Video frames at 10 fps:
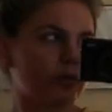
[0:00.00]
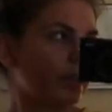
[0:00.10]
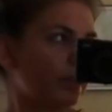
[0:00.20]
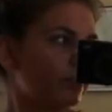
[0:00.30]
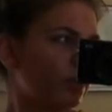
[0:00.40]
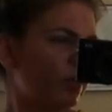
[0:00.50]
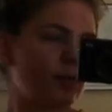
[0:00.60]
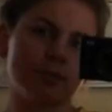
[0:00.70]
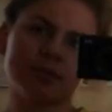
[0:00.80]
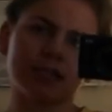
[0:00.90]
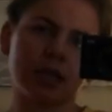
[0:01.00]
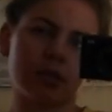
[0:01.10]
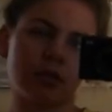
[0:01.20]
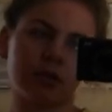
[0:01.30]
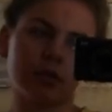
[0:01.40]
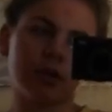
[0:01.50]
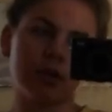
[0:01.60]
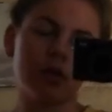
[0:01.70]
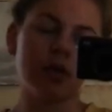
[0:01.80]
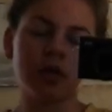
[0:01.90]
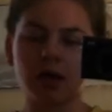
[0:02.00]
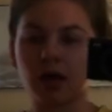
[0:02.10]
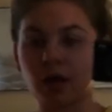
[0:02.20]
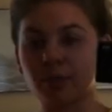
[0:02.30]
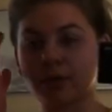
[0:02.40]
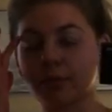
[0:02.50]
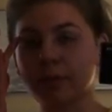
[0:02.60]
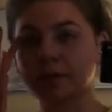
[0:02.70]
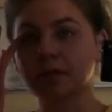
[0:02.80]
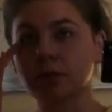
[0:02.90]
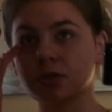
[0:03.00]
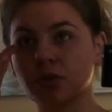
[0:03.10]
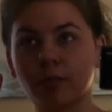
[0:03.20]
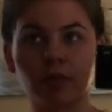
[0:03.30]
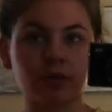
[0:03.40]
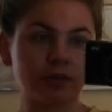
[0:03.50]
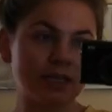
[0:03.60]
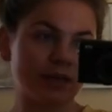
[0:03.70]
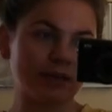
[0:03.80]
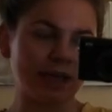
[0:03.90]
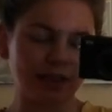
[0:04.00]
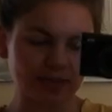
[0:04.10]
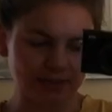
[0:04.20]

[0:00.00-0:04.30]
or like, no, maybe it's like 8:30. But I'm about to go do my third day of Kayla